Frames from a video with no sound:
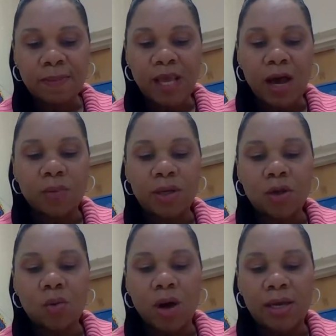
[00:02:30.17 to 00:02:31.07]
I went
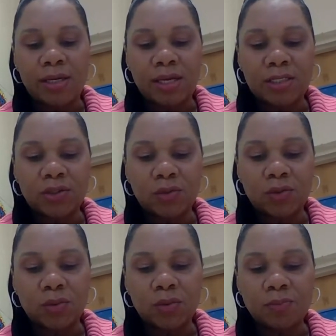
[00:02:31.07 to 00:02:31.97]
quiet as
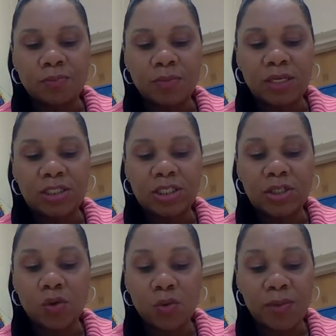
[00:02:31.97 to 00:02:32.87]
usual, and she
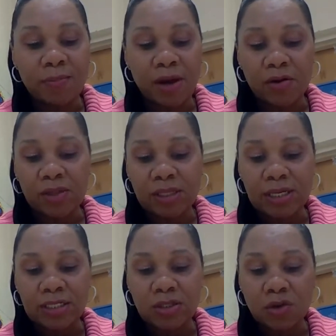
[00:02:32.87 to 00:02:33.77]
told me about her
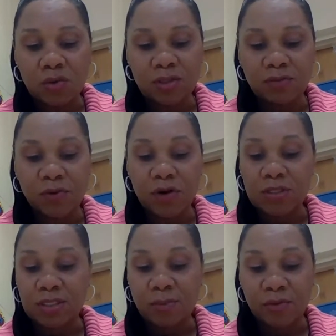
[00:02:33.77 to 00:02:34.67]
latest notes for her
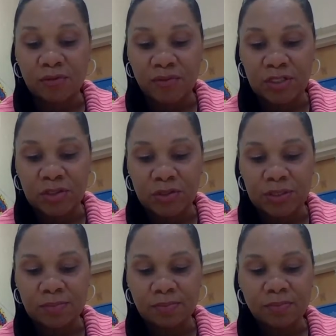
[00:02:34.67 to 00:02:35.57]
summer
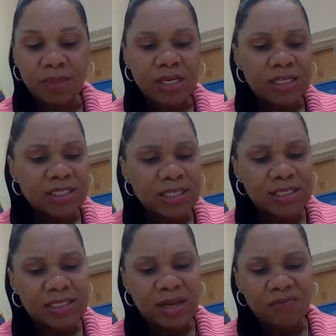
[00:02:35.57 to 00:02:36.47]
adventures. She didn't
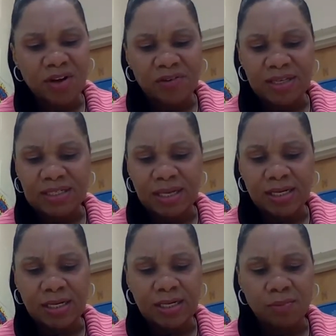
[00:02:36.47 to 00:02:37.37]
sound very
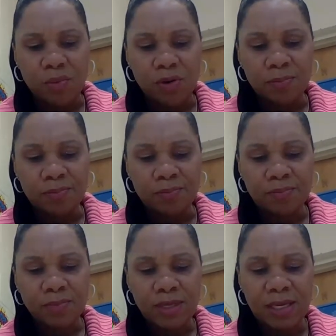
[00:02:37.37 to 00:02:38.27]
excited anymore.
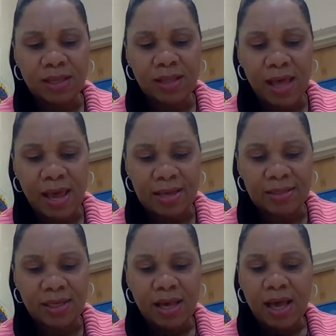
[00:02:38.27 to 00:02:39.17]
In
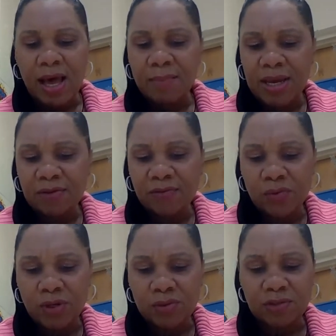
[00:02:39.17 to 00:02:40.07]
class, I made a few
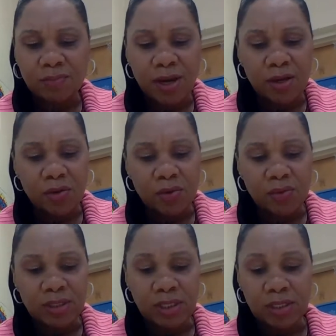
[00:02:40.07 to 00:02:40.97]
notes of my
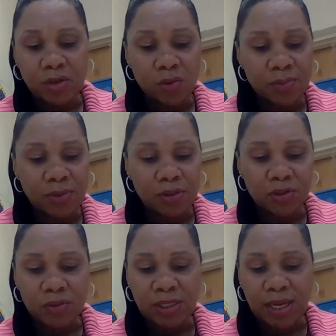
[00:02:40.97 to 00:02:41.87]
own in the notebook
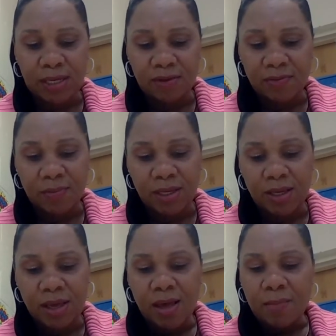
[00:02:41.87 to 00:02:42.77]
Julie had given
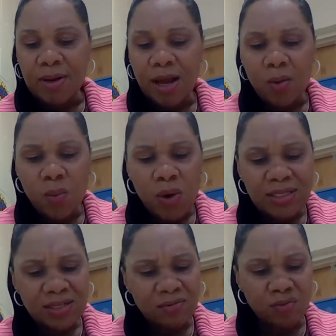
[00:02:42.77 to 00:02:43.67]
me, but I
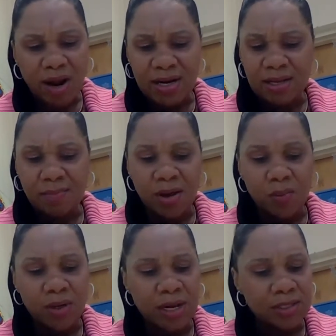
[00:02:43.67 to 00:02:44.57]
wasn't writing
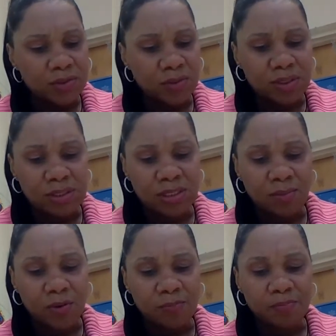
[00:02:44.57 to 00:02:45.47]
about what I do this
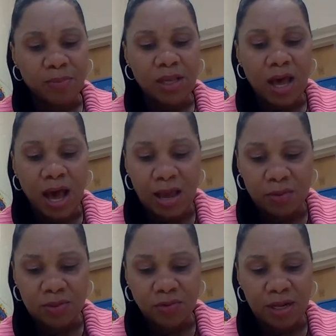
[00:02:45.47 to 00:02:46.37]
summer. I
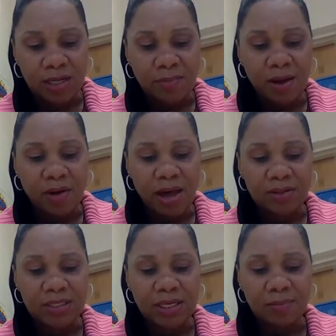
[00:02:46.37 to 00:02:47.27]
was writing about how
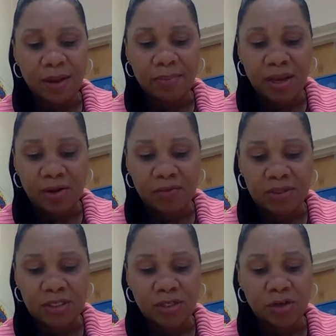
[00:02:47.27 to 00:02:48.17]
to get my
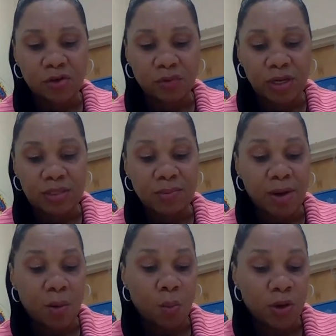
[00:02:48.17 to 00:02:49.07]
parents to agree to
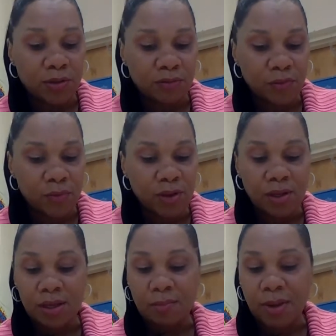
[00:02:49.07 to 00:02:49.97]
my wonderful,
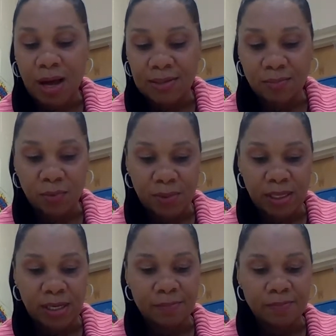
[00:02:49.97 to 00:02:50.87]
impossible
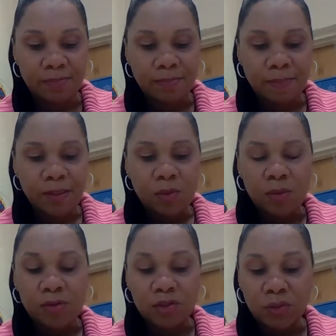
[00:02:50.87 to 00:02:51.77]
plan.
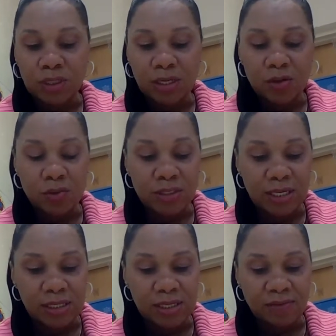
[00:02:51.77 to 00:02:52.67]
With Julie and
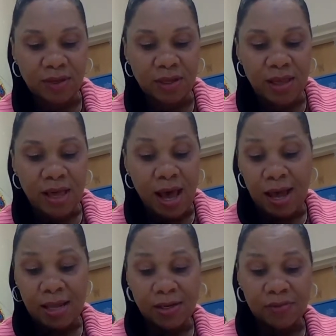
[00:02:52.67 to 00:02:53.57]
Jose leaving, I
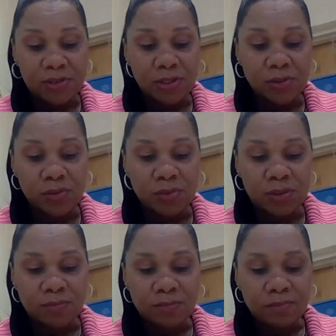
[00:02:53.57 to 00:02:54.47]
had nothing to lose.
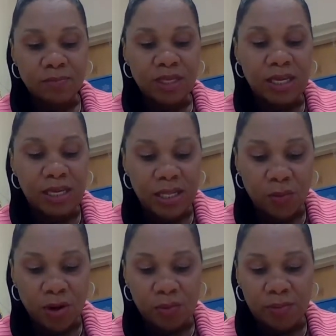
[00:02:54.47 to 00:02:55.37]

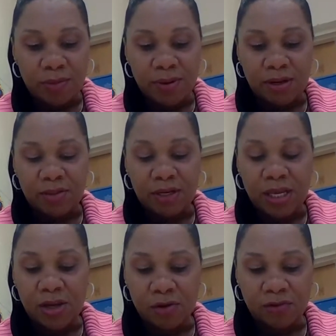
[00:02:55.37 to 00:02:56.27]
Anywhere will be better than
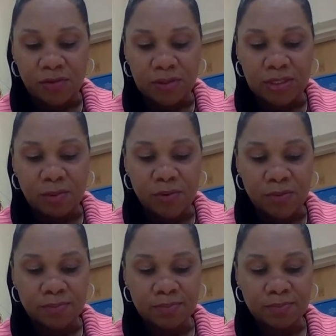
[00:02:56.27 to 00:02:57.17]
here for the
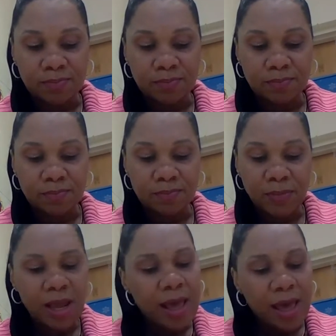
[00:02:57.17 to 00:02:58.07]
summer.
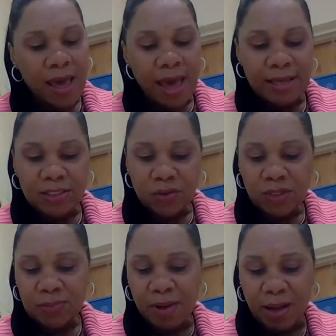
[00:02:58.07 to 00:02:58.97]
As soon
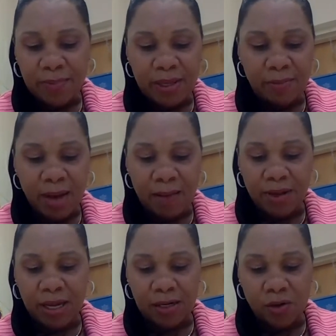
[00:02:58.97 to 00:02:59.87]
as Papa and
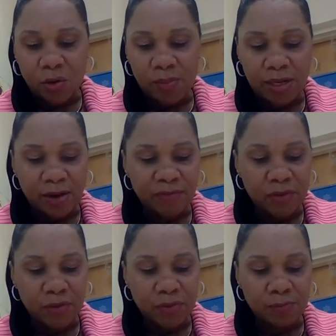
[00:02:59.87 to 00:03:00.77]
Mama got home that
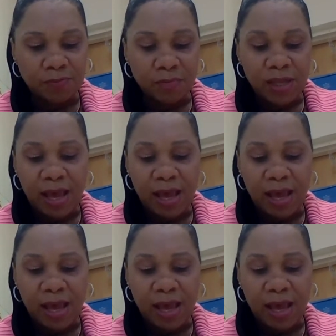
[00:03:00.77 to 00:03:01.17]
afternoon, I